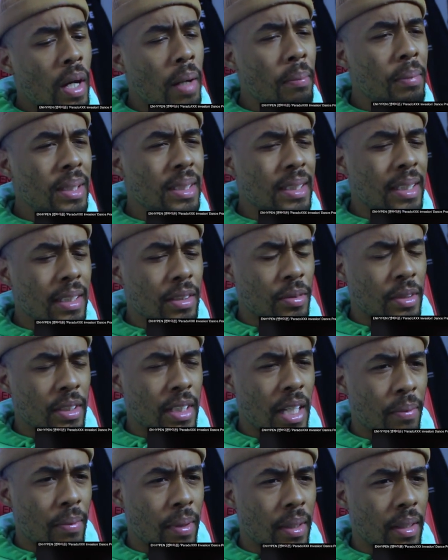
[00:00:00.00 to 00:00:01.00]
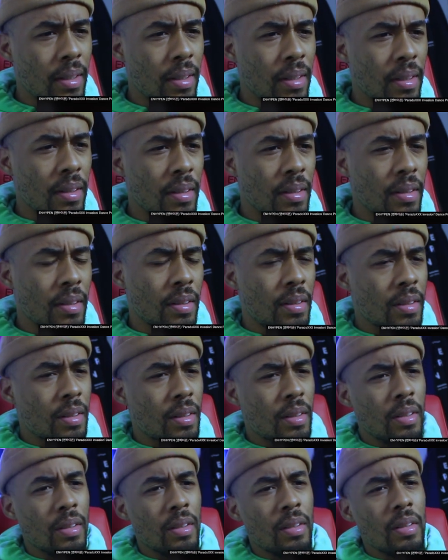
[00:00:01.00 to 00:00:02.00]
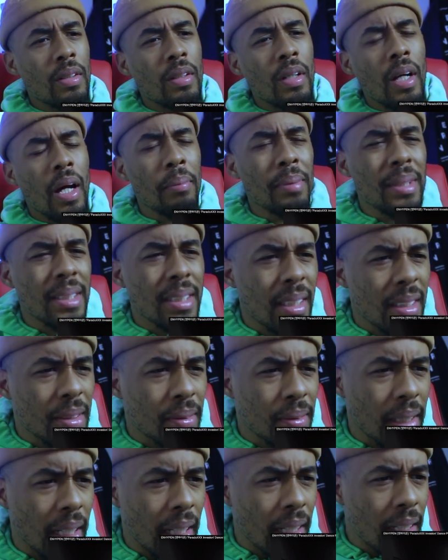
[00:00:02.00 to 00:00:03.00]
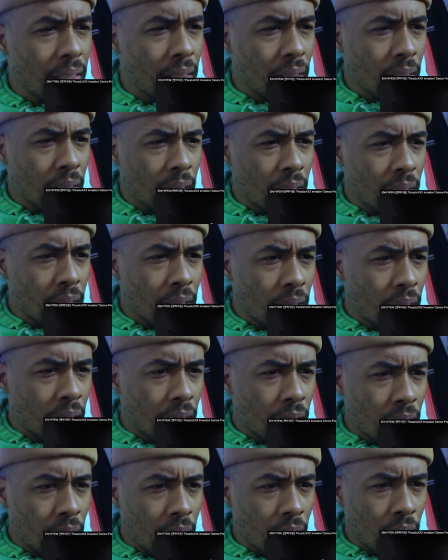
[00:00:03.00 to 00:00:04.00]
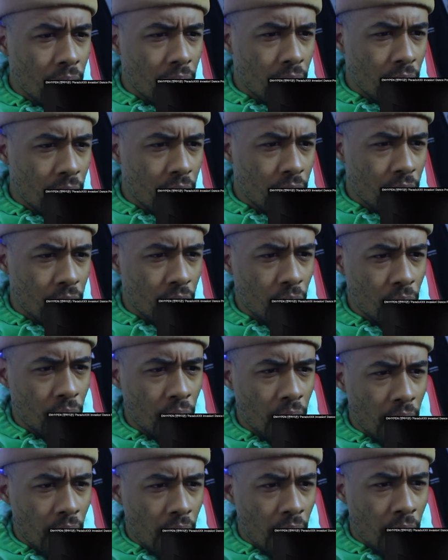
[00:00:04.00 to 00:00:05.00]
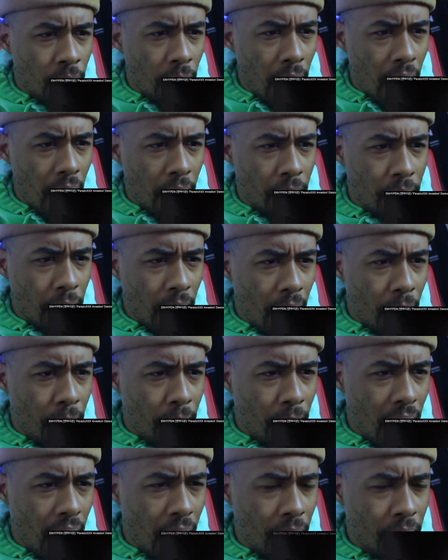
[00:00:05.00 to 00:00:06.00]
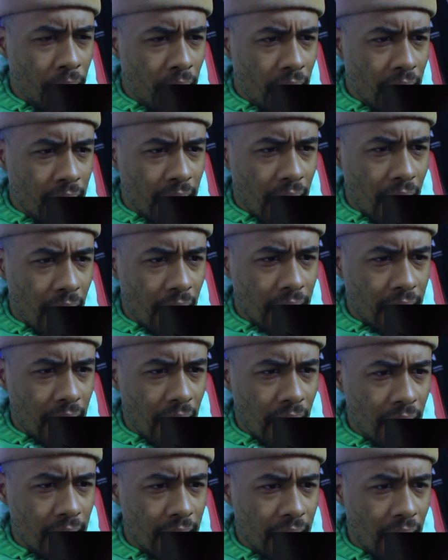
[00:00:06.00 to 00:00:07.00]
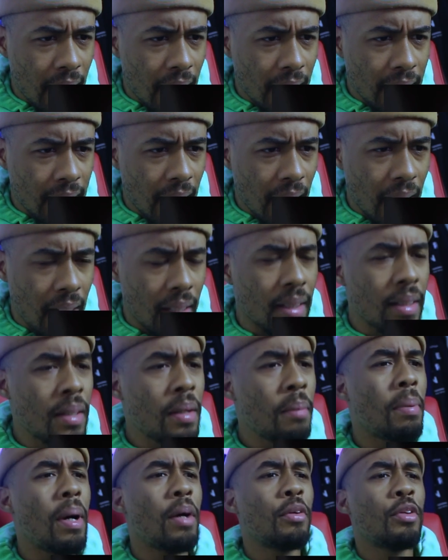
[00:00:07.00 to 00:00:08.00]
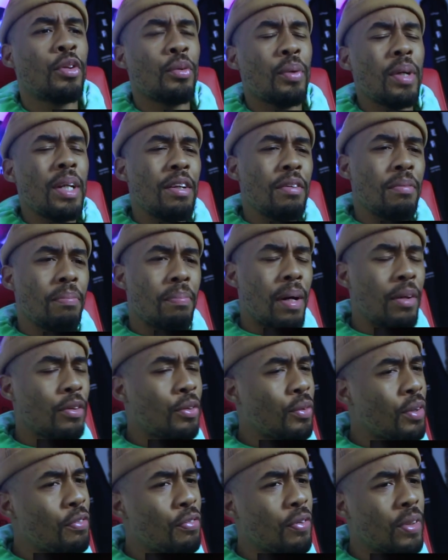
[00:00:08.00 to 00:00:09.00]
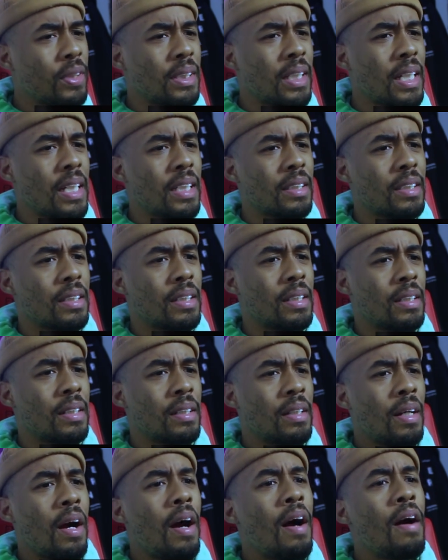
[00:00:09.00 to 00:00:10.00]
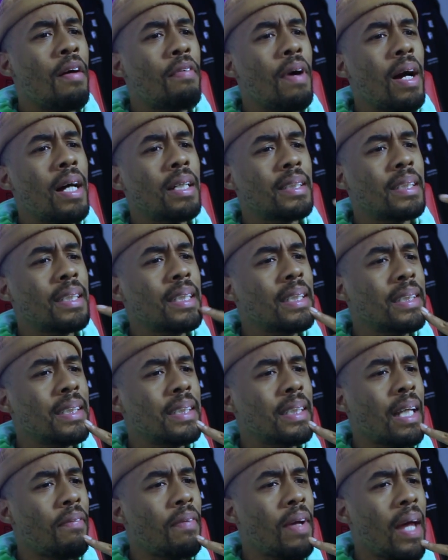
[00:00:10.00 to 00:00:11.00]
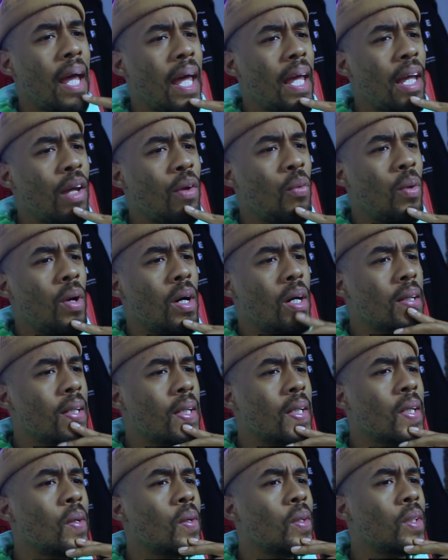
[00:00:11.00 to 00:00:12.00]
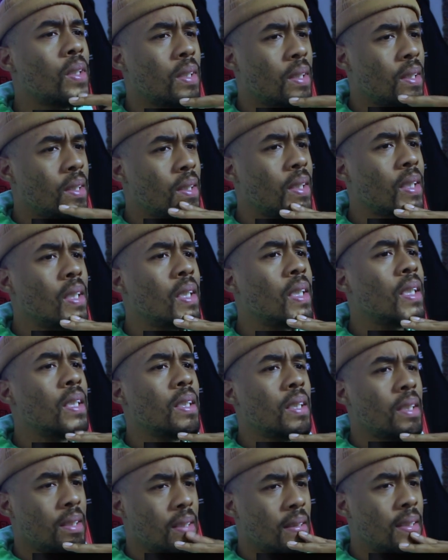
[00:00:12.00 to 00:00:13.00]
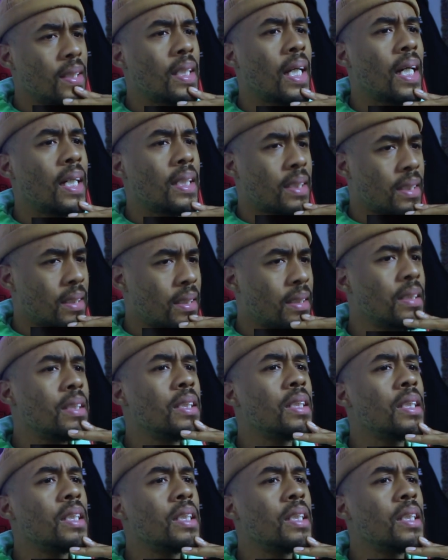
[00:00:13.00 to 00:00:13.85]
How many steps was that right there? How many steps was that? Two, five, five, five, dot, dot, dot, dot. About three, about three, four steps. Five, six, seven, eight, one. Yes.